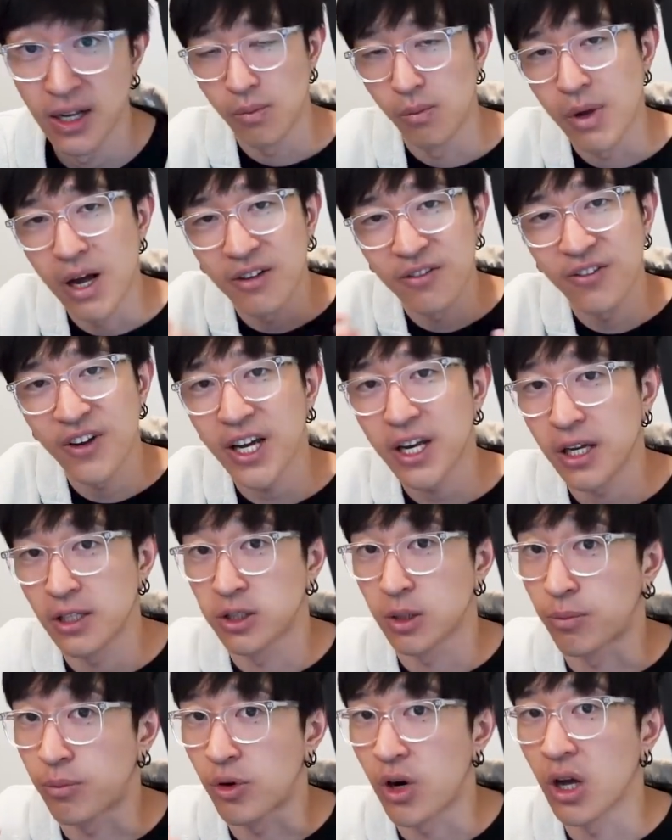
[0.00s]
Malphite
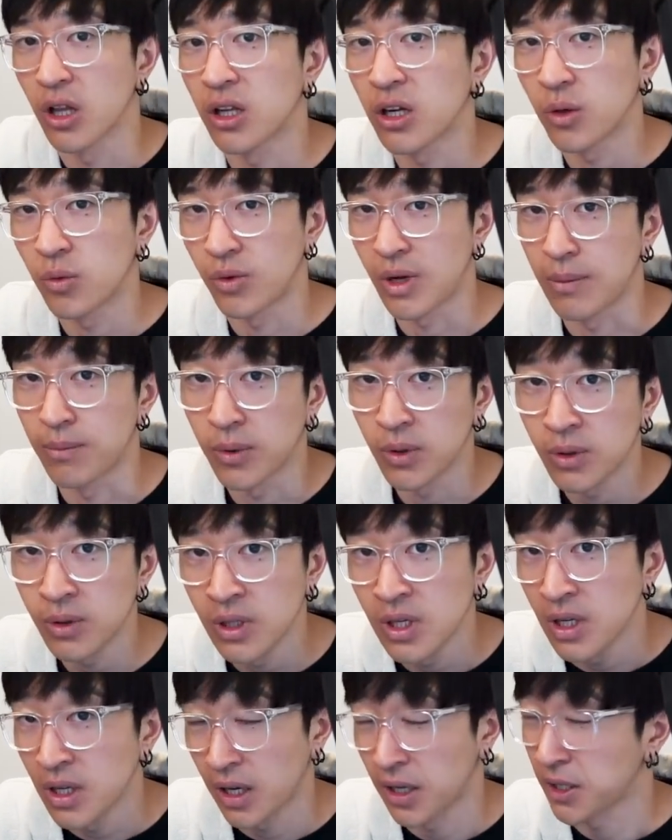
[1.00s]
is a brawler
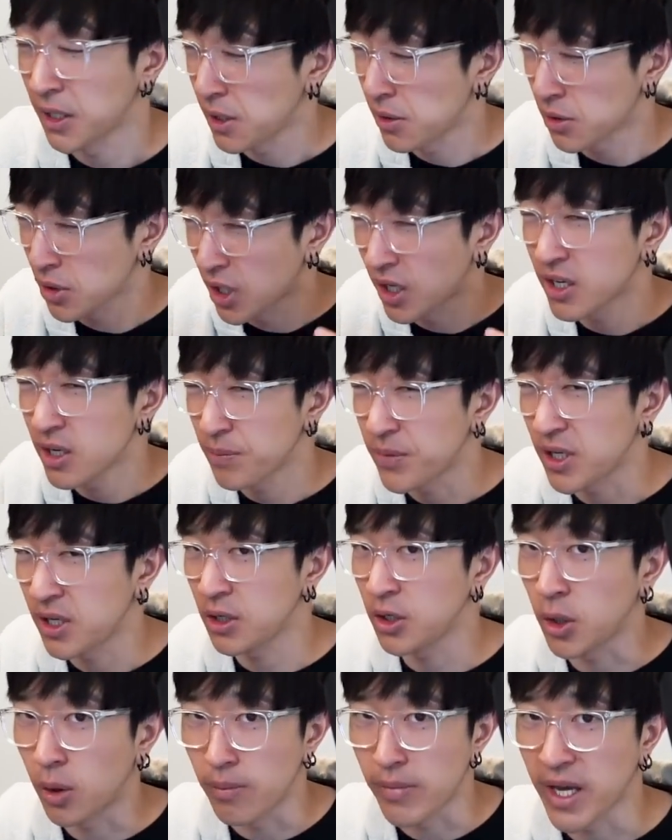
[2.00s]
rebel, and he's gonna
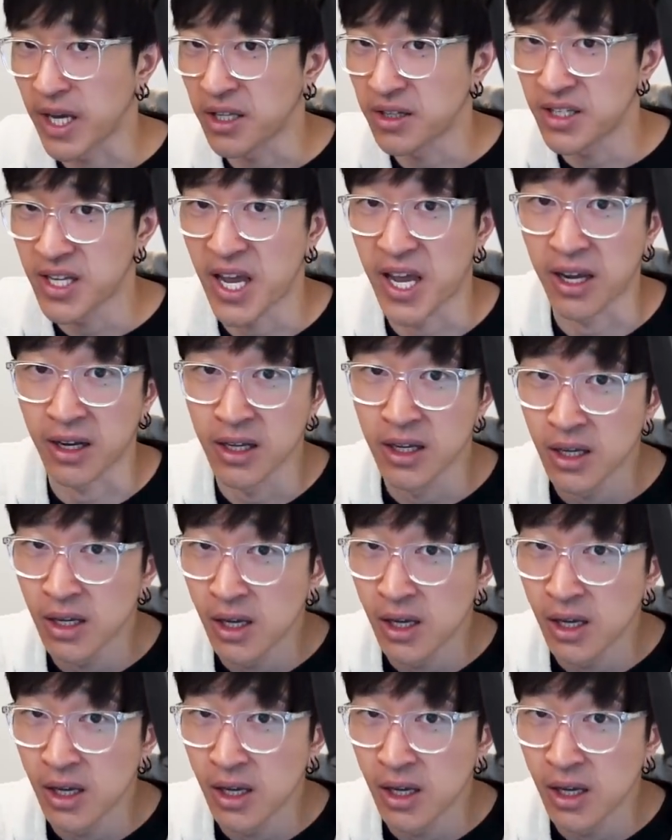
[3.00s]
be your main tank.